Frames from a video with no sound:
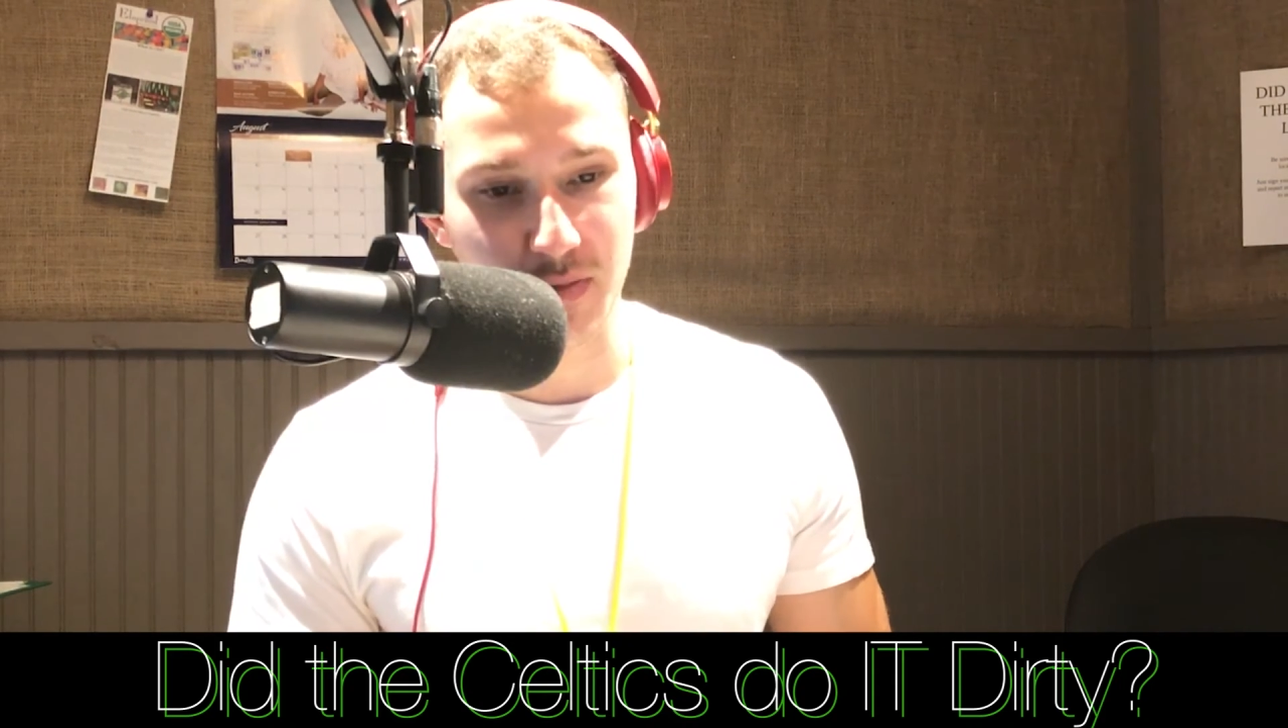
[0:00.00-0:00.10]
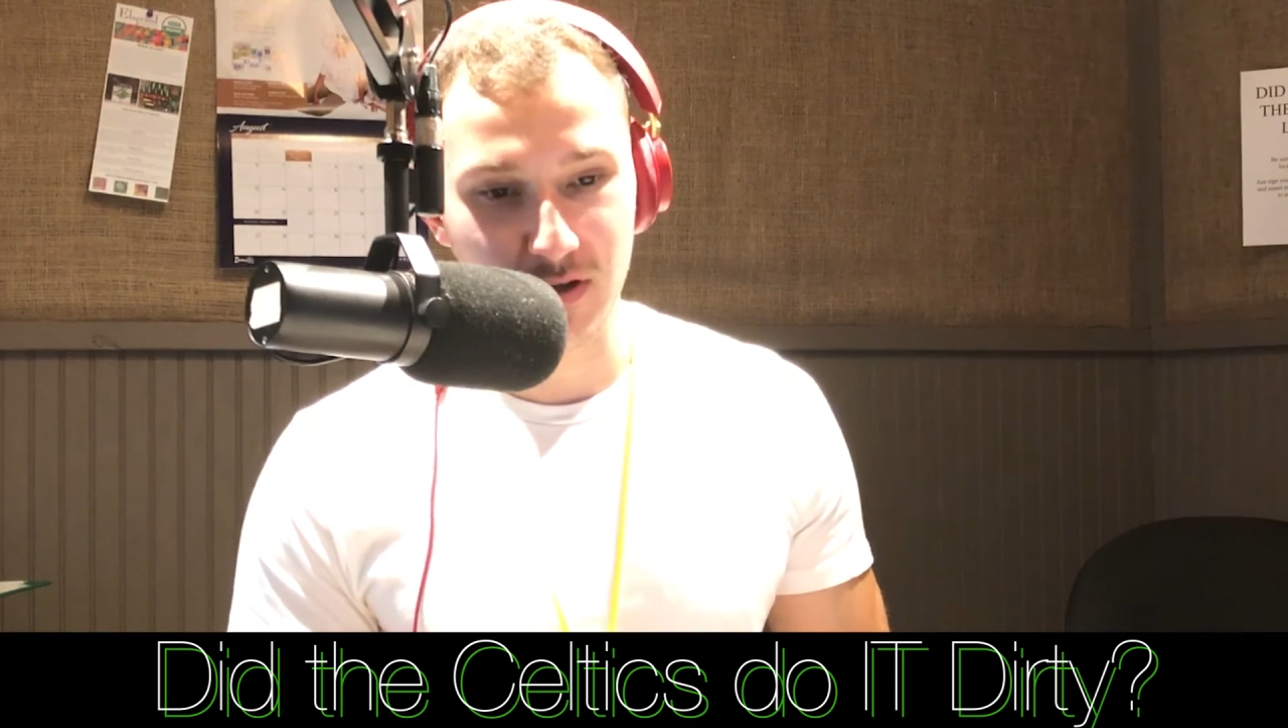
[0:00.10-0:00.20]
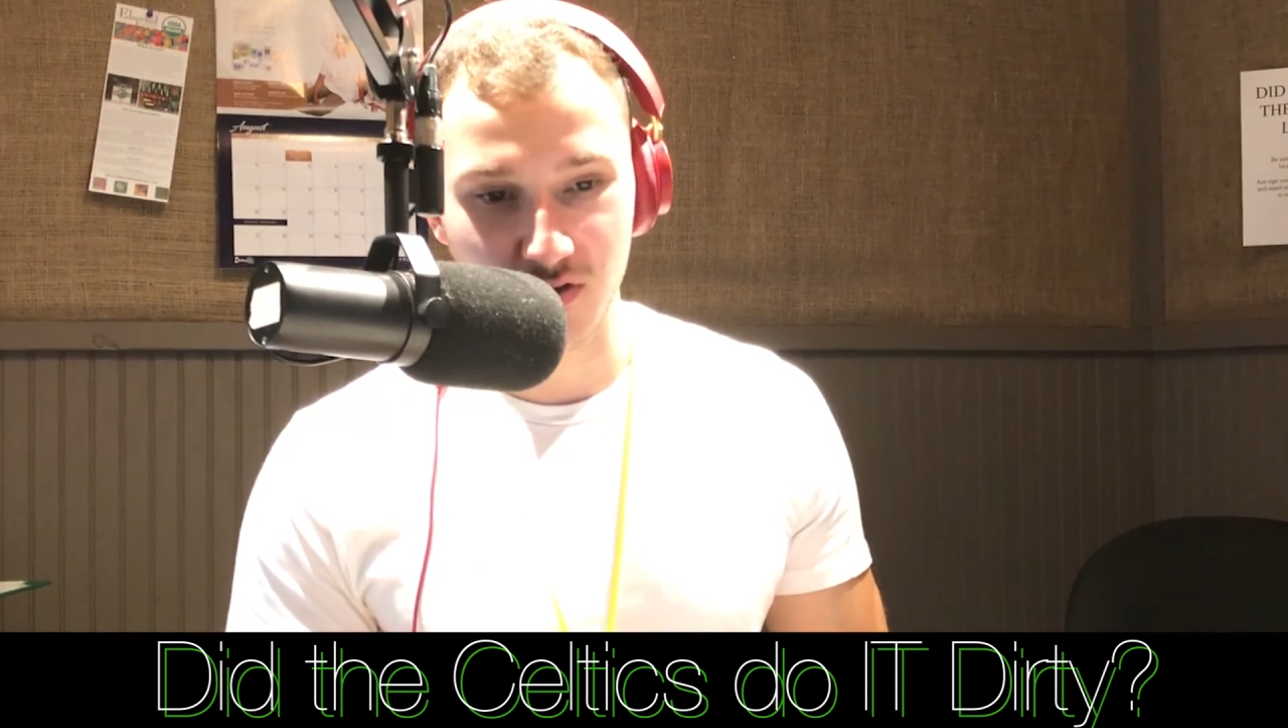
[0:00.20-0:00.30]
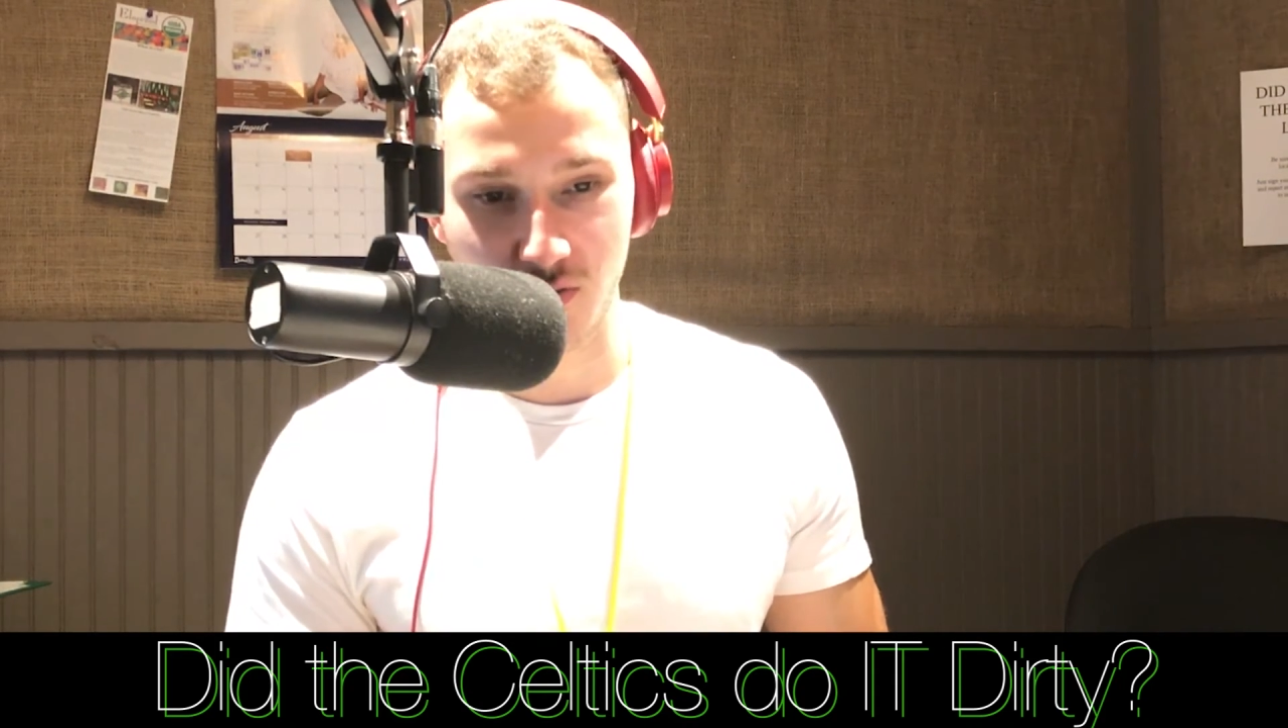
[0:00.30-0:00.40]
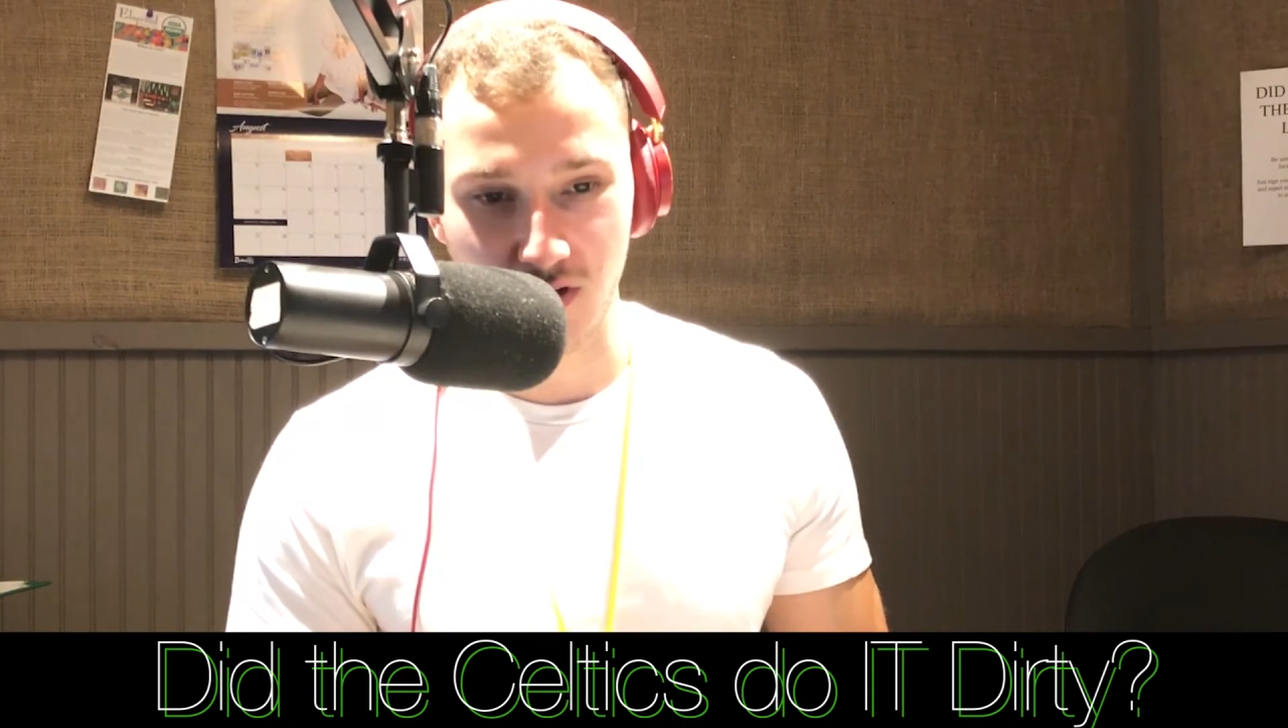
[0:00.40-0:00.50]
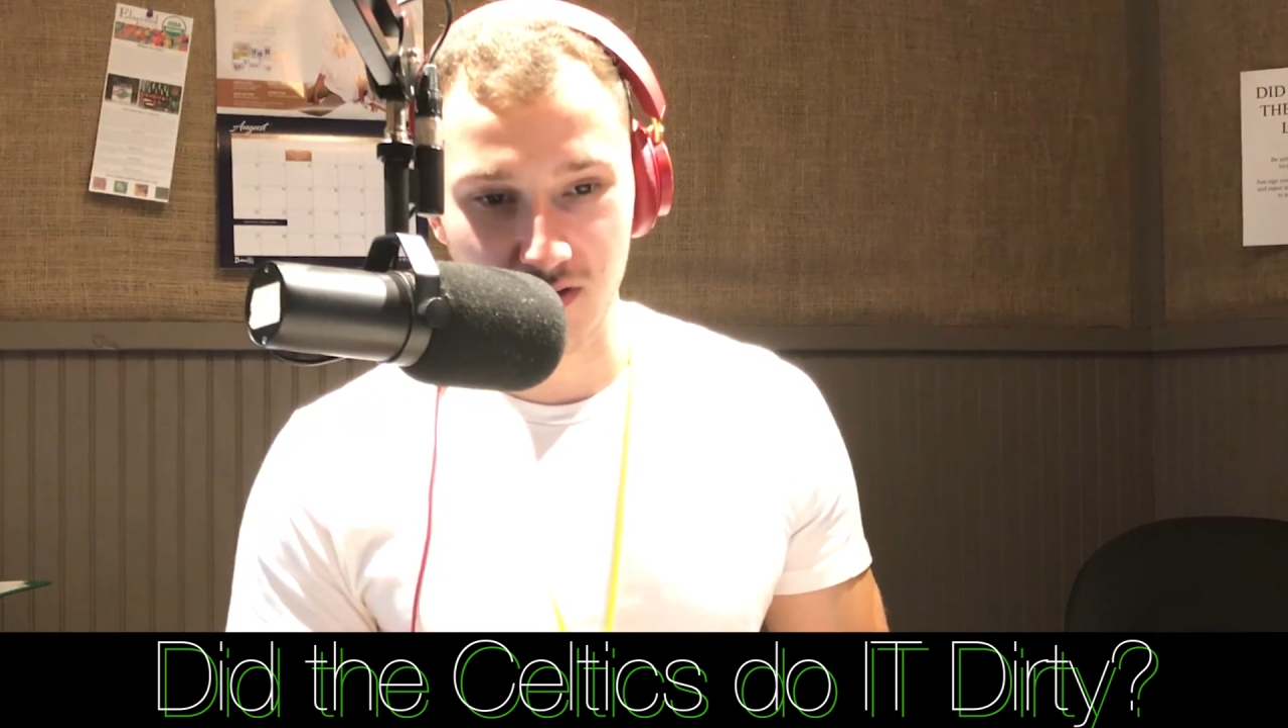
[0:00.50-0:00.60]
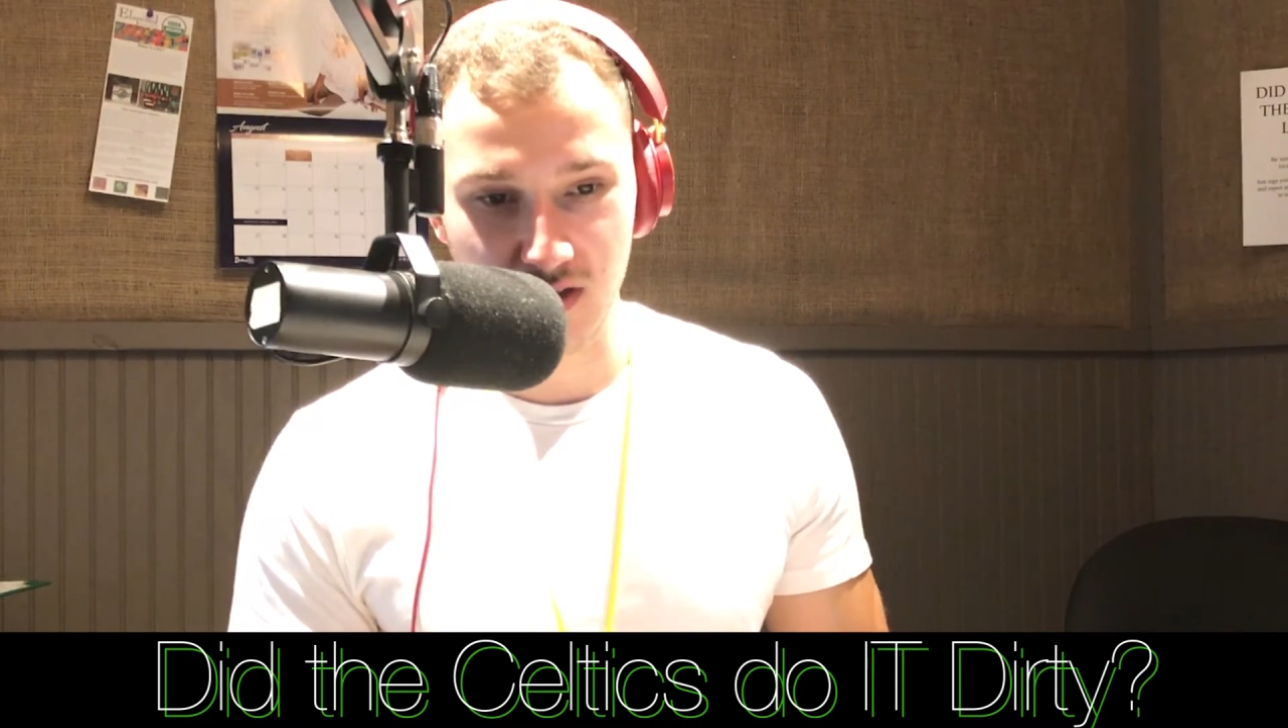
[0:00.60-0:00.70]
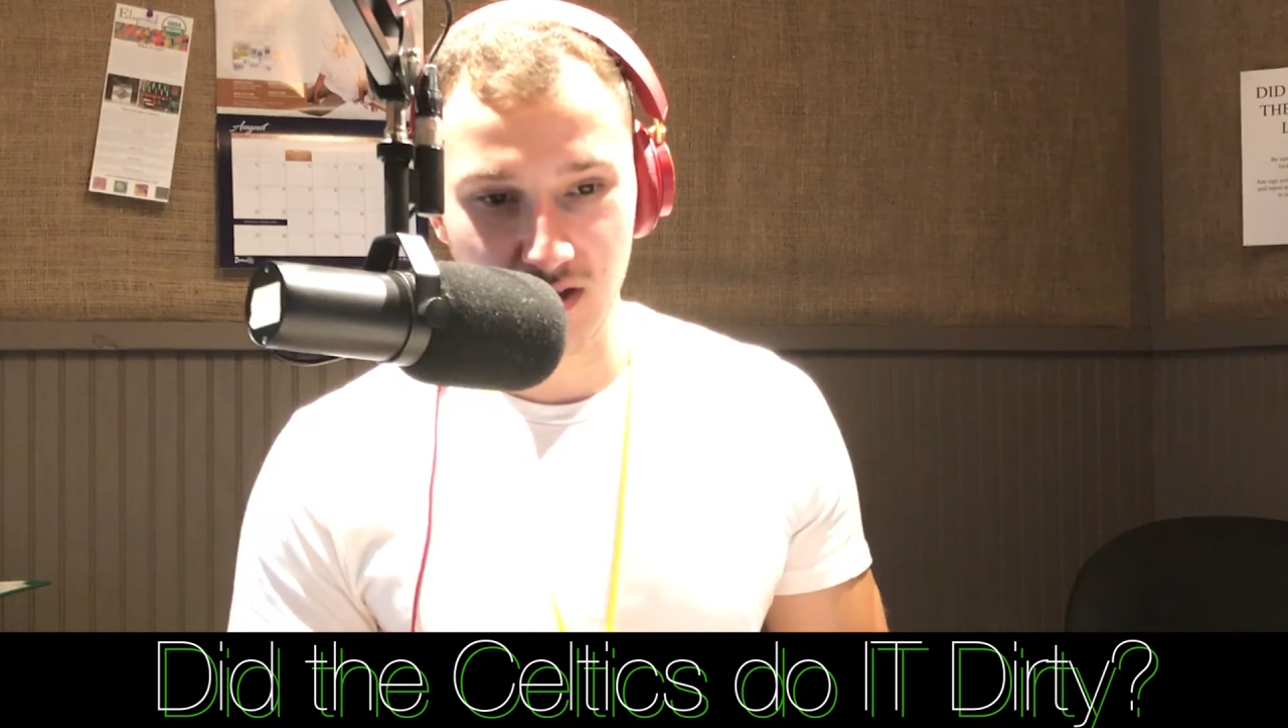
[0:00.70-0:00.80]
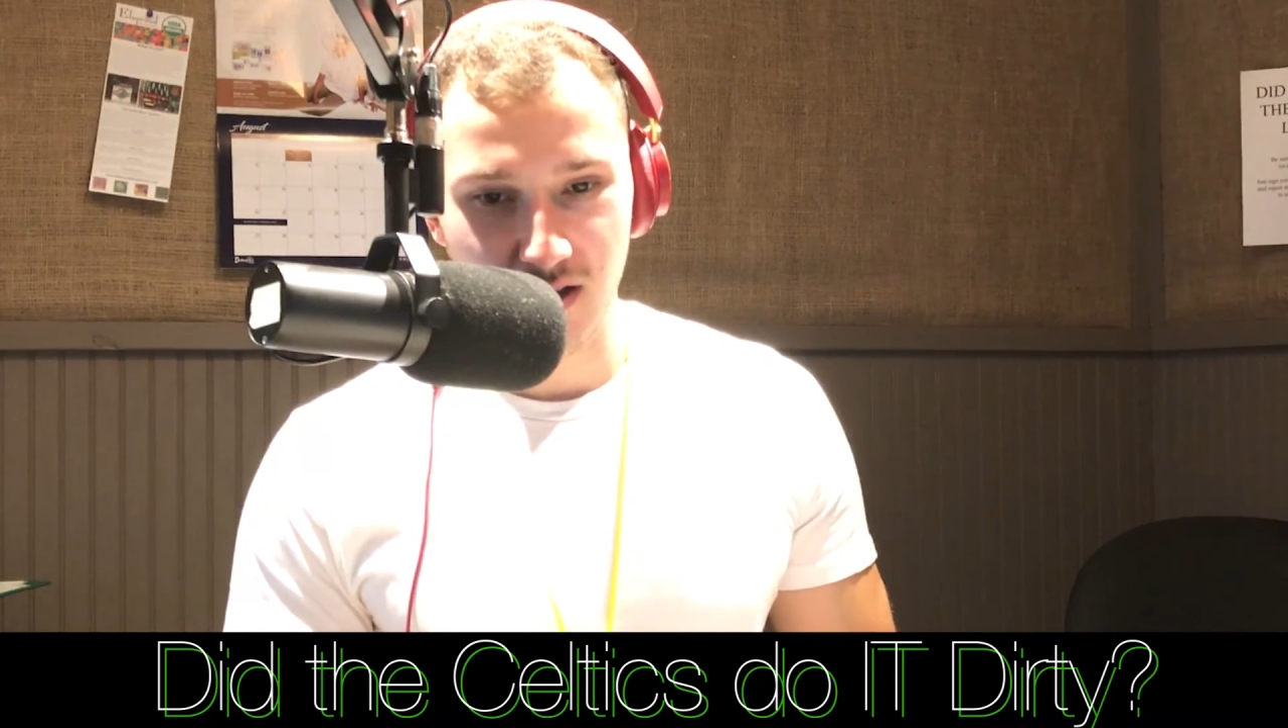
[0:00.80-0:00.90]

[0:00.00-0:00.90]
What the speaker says: Pierce was.